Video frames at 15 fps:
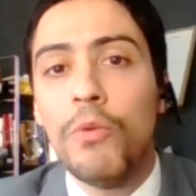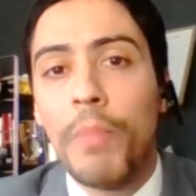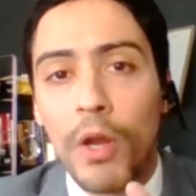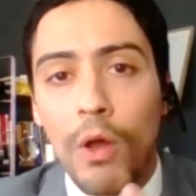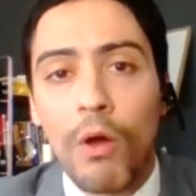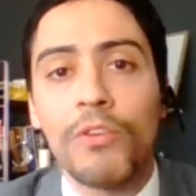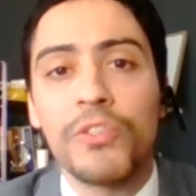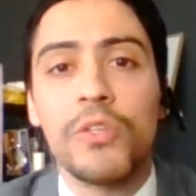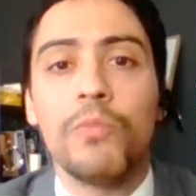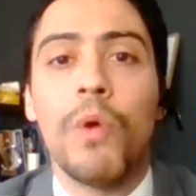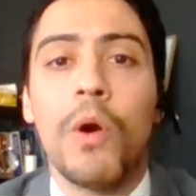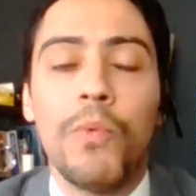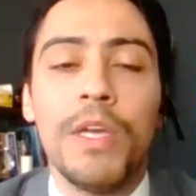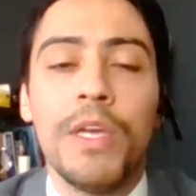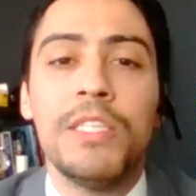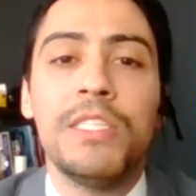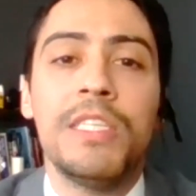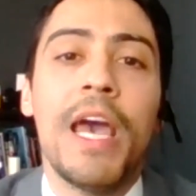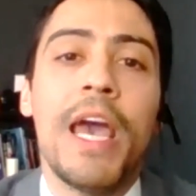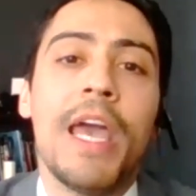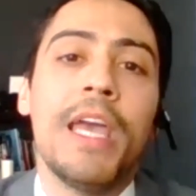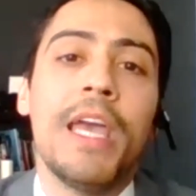but also what we
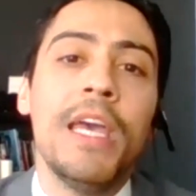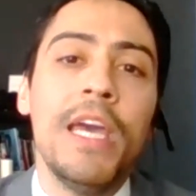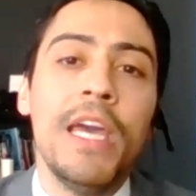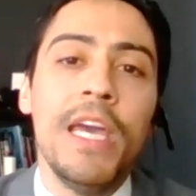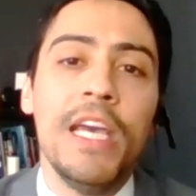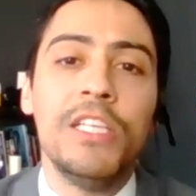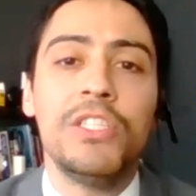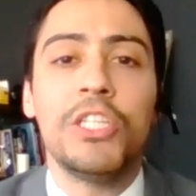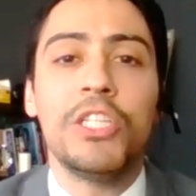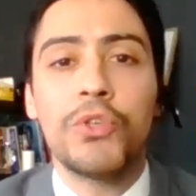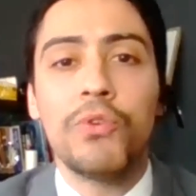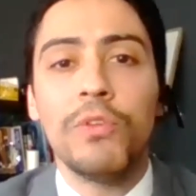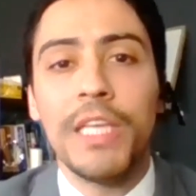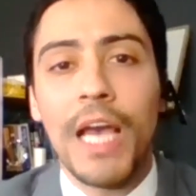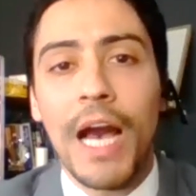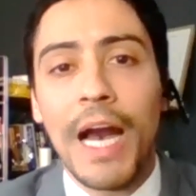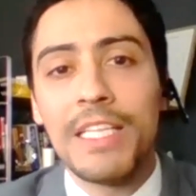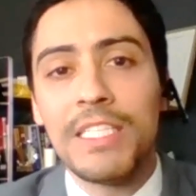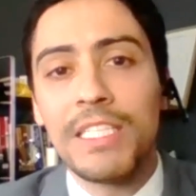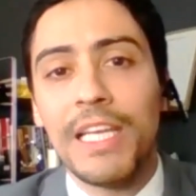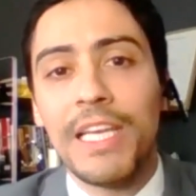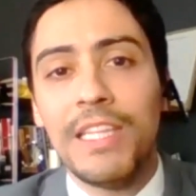say is to truly
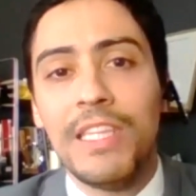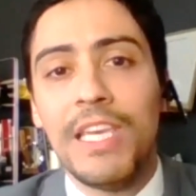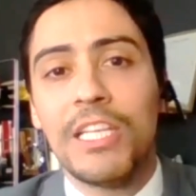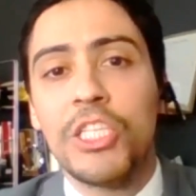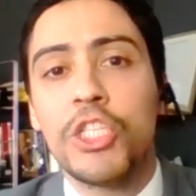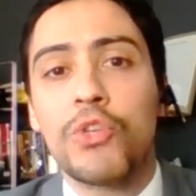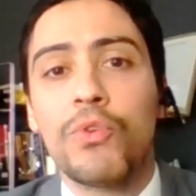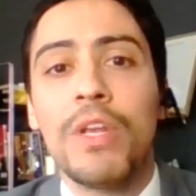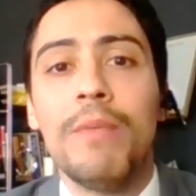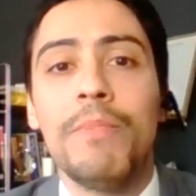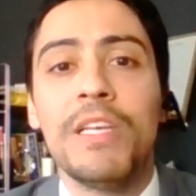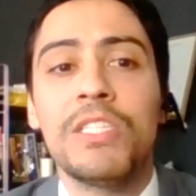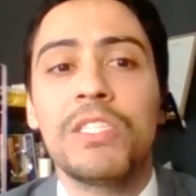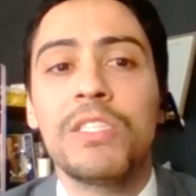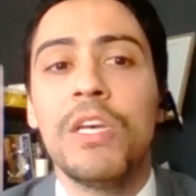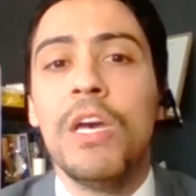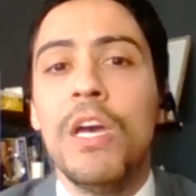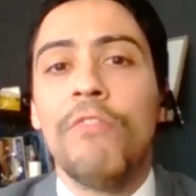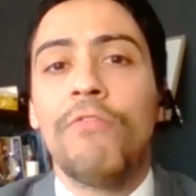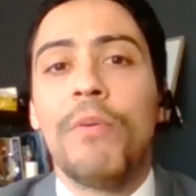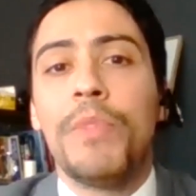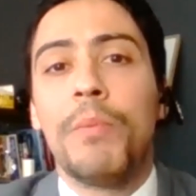isolate the extremists
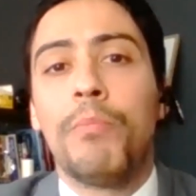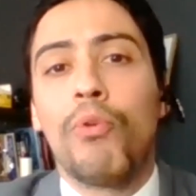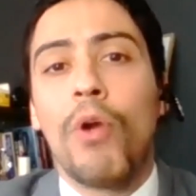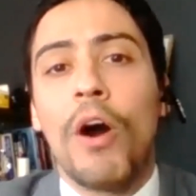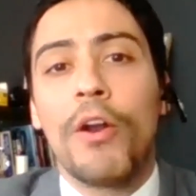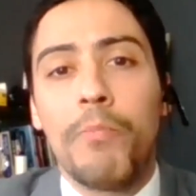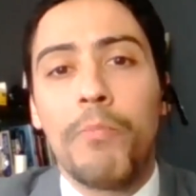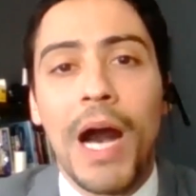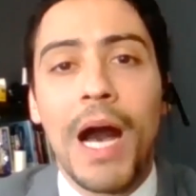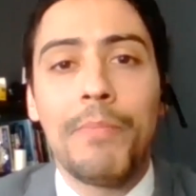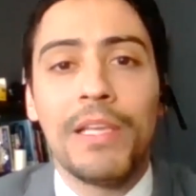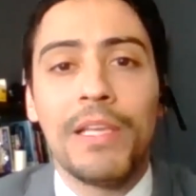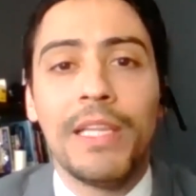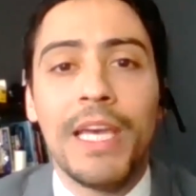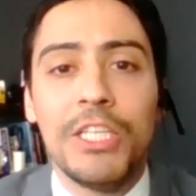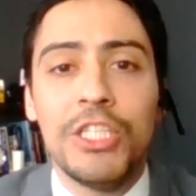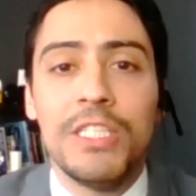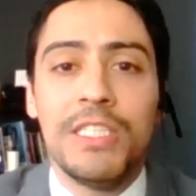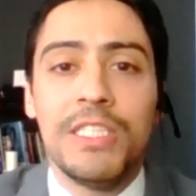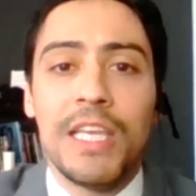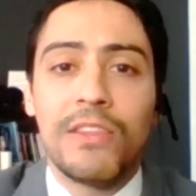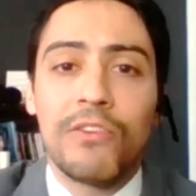from the broader
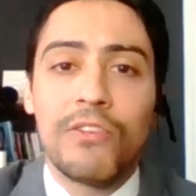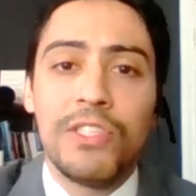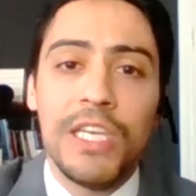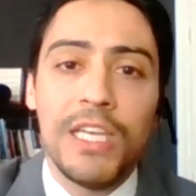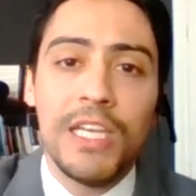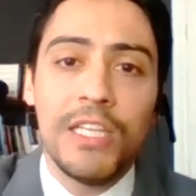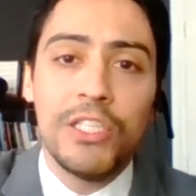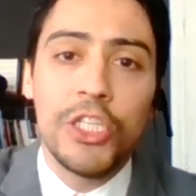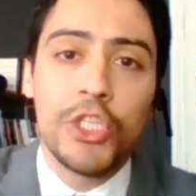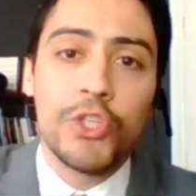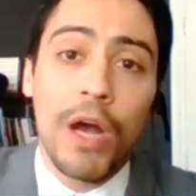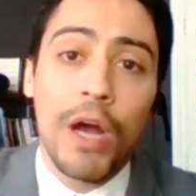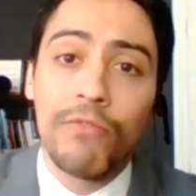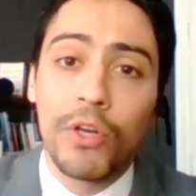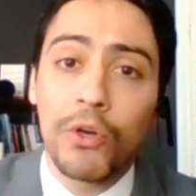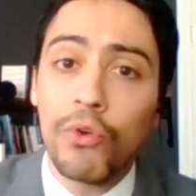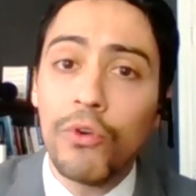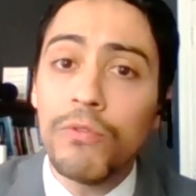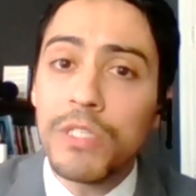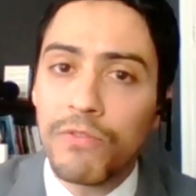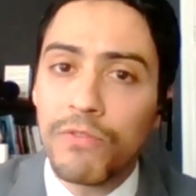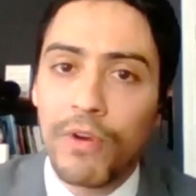populations that they're seeking to draw
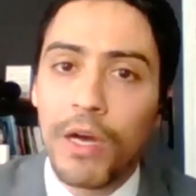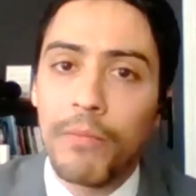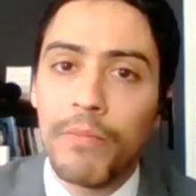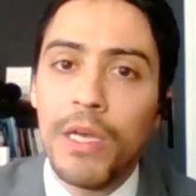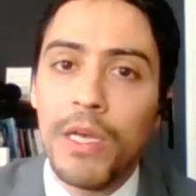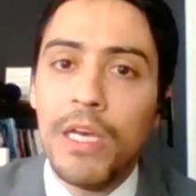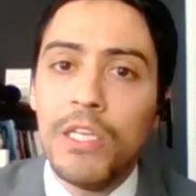recruits from.